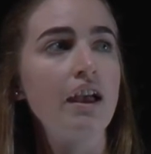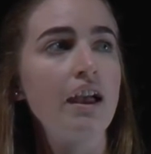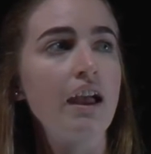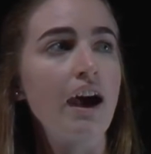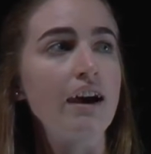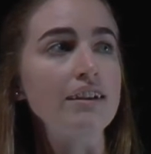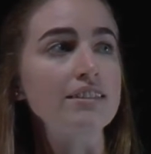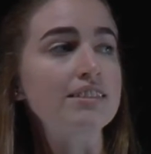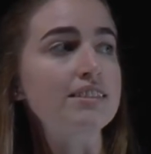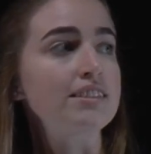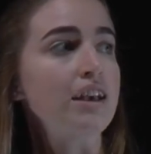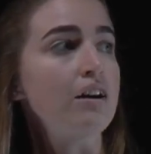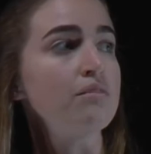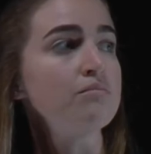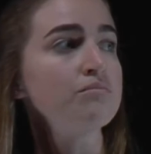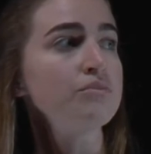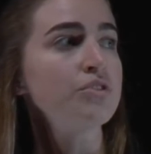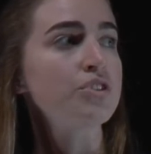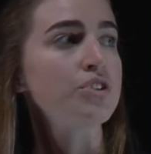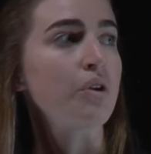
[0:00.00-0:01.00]
Our
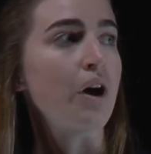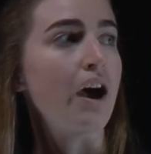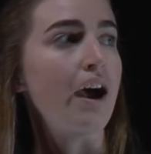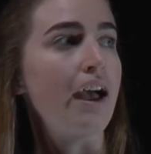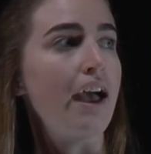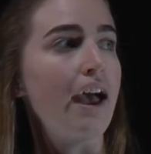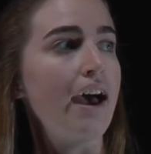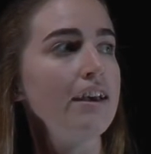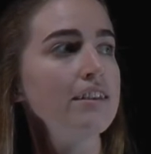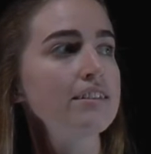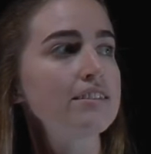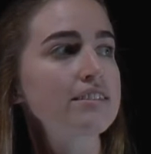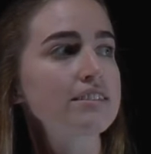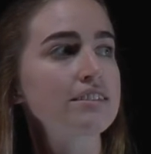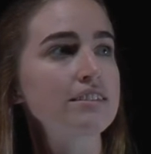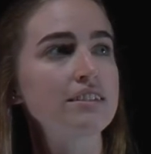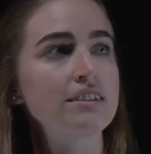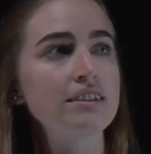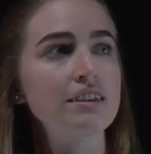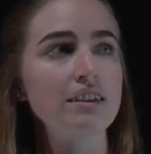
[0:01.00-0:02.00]
sum, so our
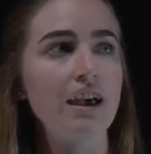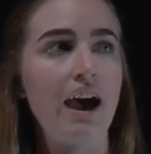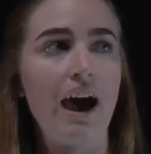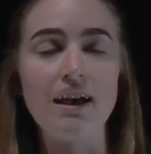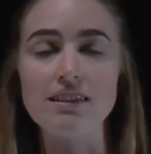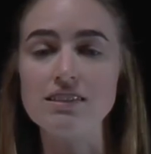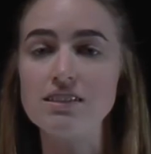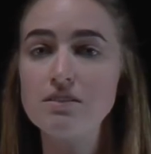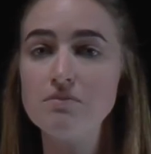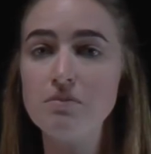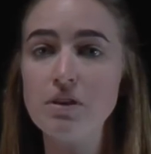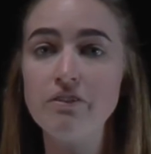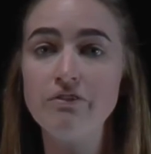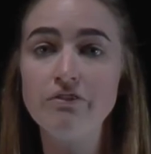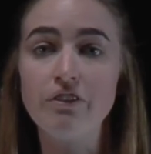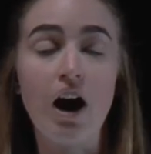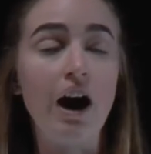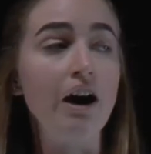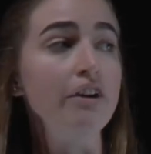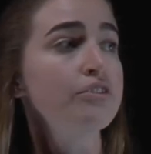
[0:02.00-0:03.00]
S, has to be
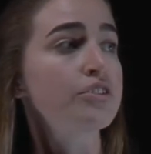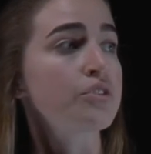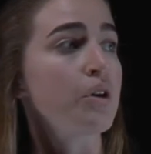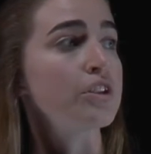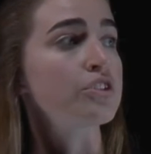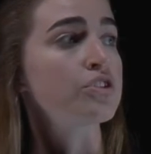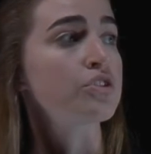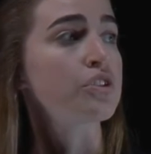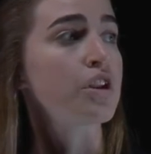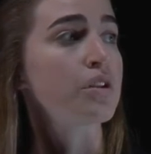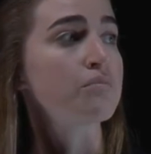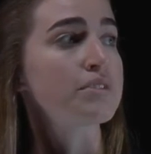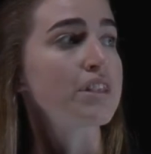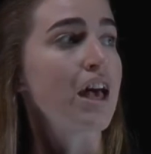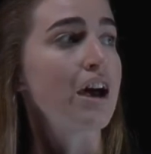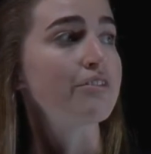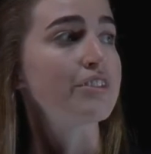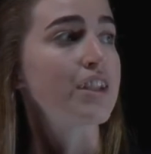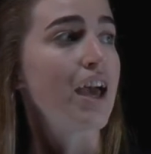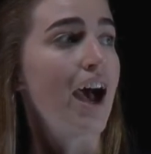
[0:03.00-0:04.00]
5, so our two numbers
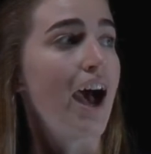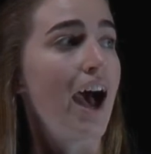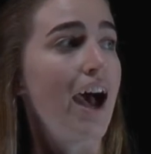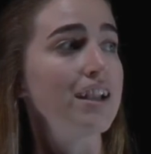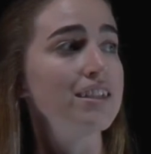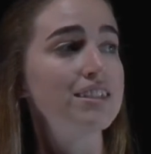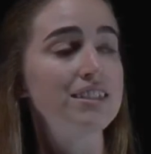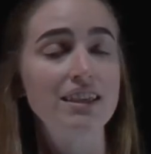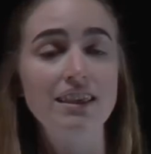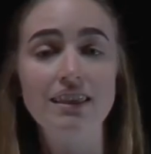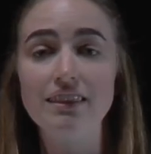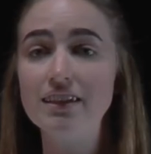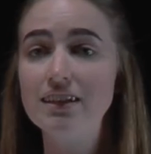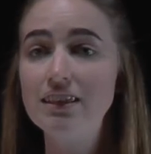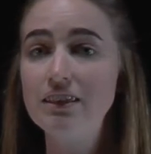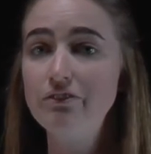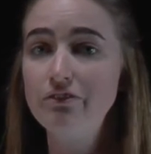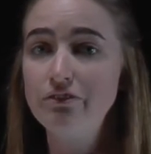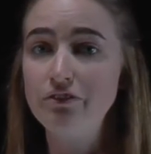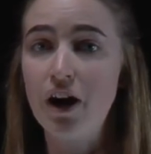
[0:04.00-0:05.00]
have to add together to
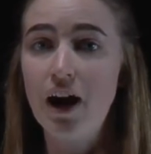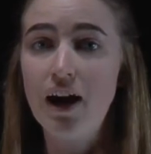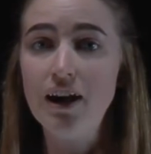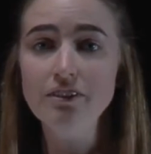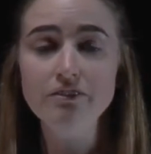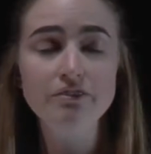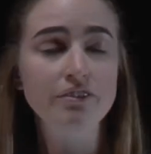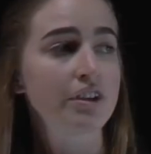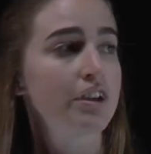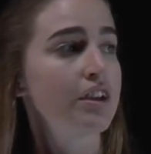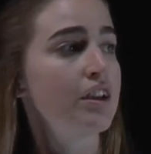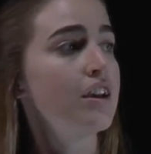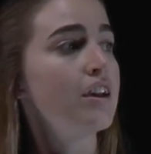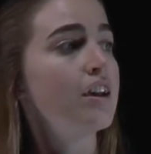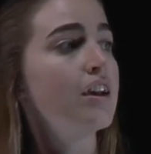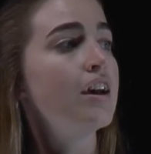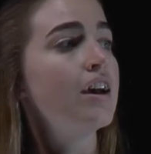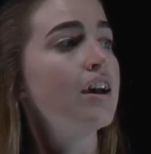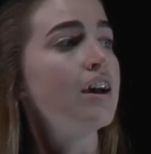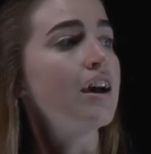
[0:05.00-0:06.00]
give 5.
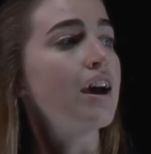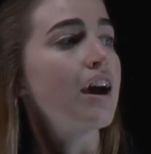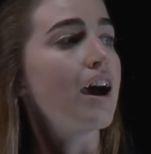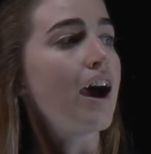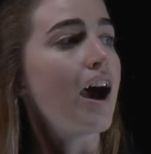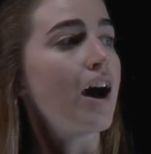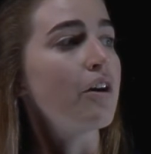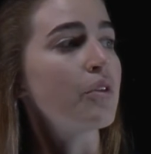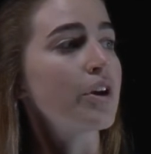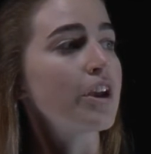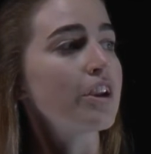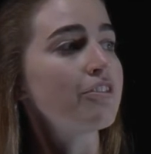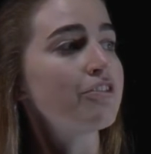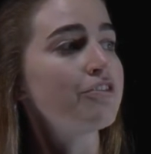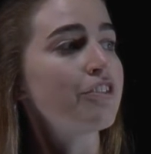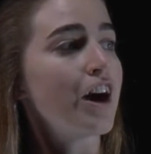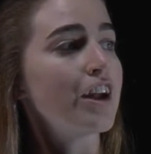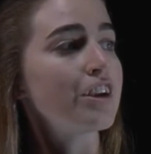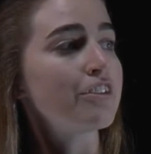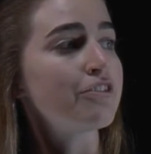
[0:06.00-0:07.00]
And we're going to
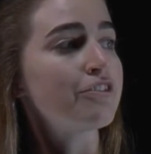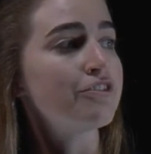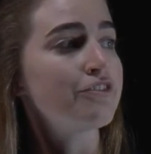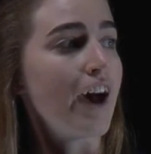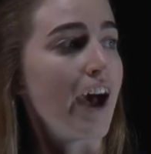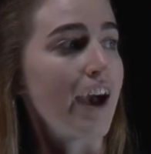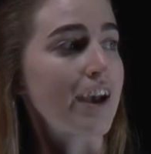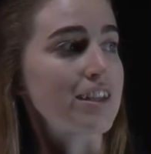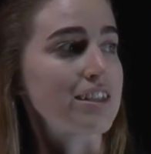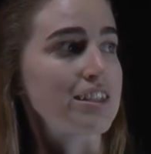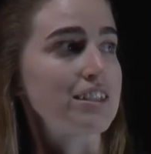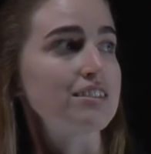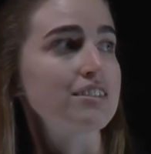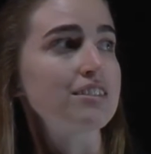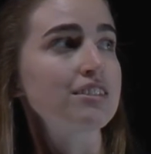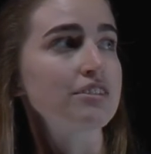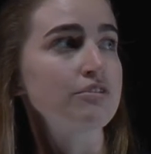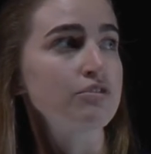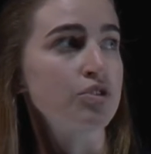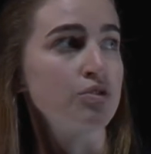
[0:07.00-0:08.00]
find
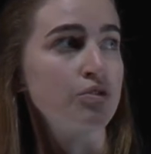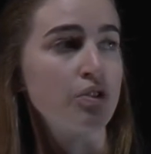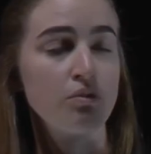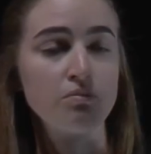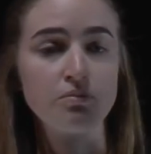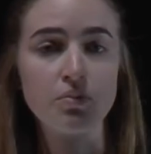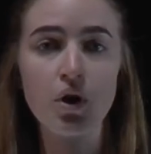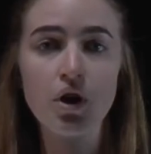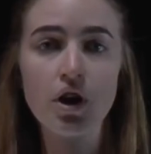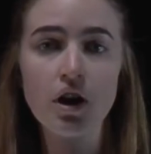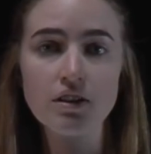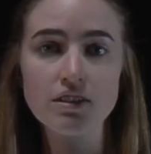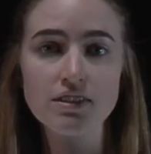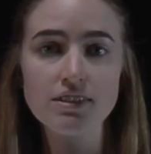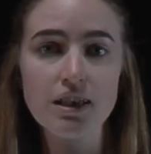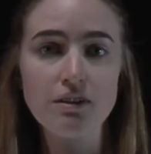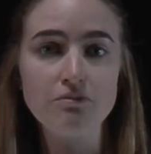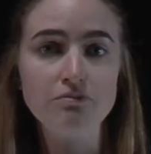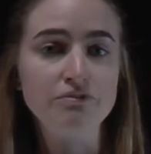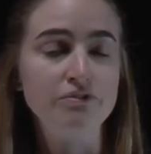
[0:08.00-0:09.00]
factors. So we've got product,
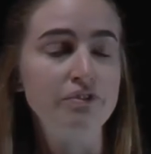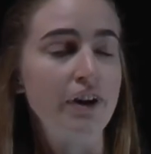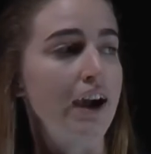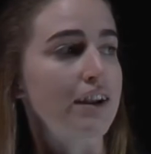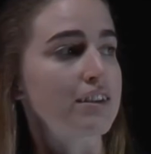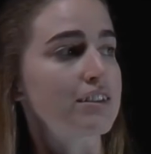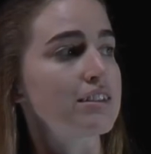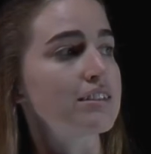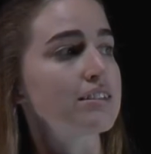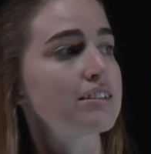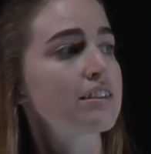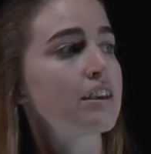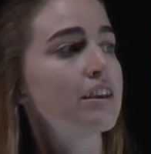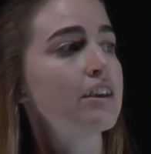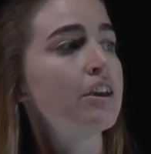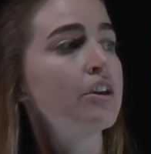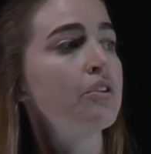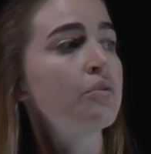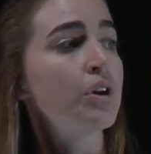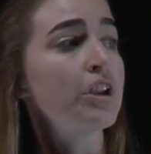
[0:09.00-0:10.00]
sum, factors.
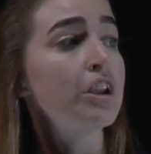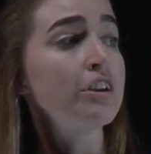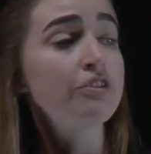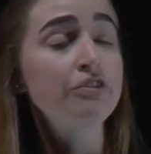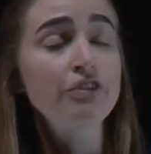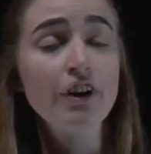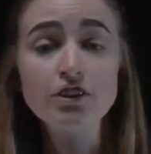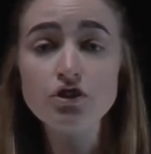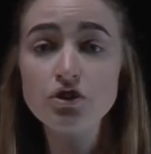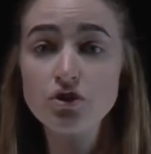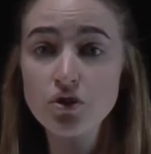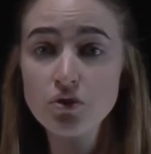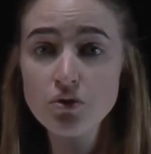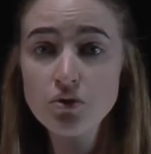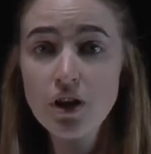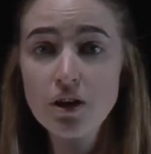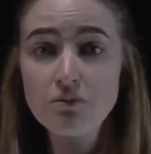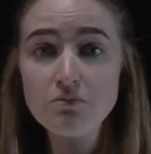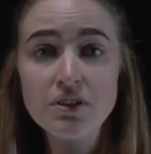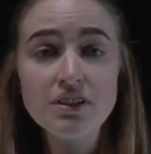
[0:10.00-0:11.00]
We need to find two
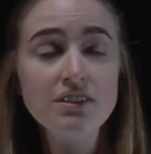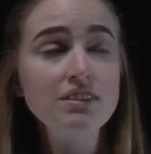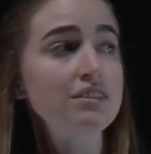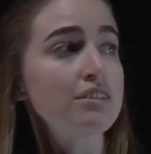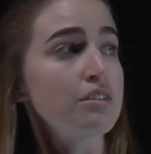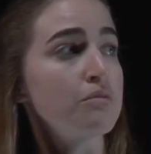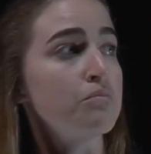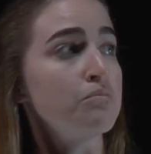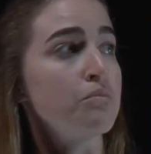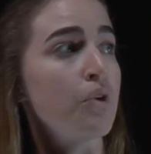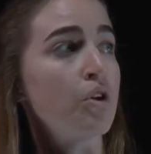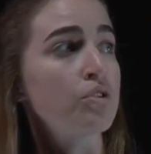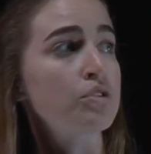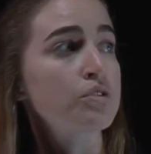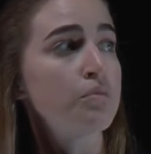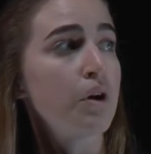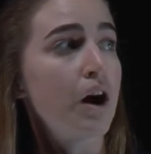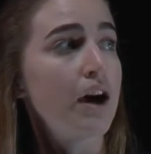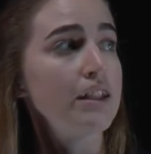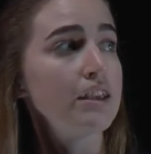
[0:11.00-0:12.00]
numbers that
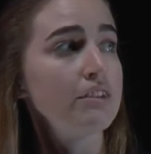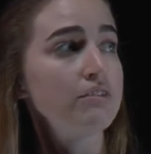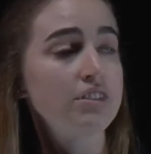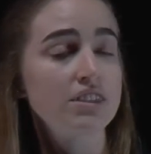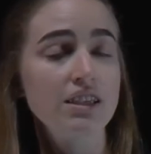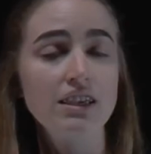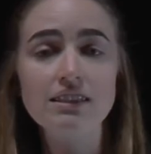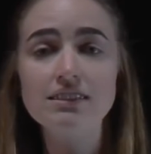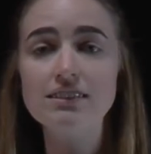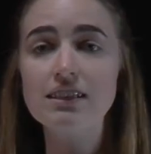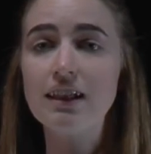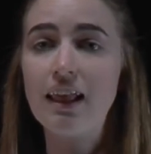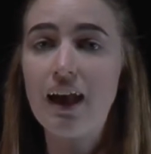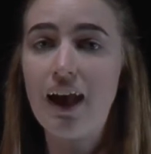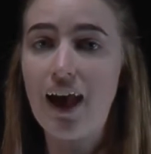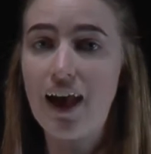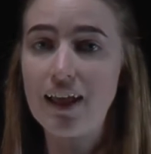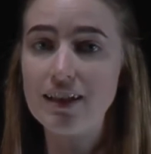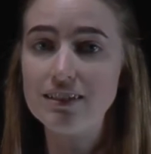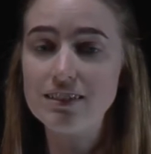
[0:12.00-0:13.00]
multiply to give 6 and
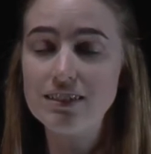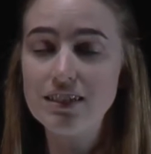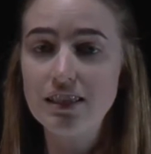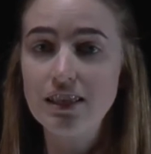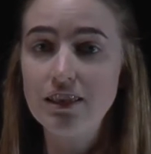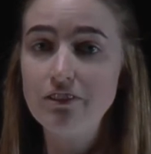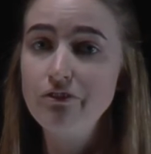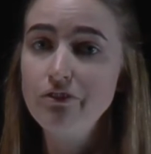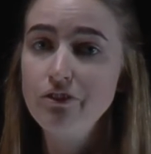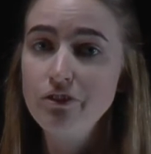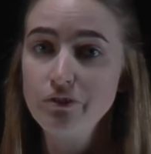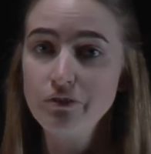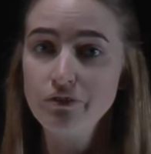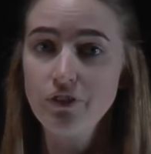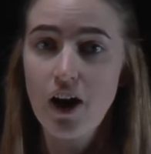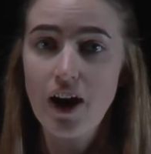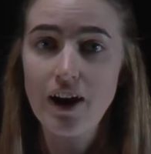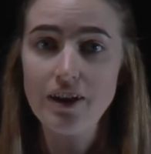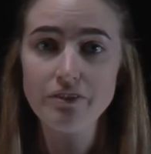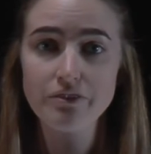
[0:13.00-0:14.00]
add to give
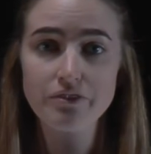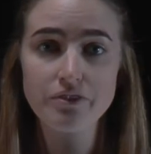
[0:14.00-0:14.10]
5.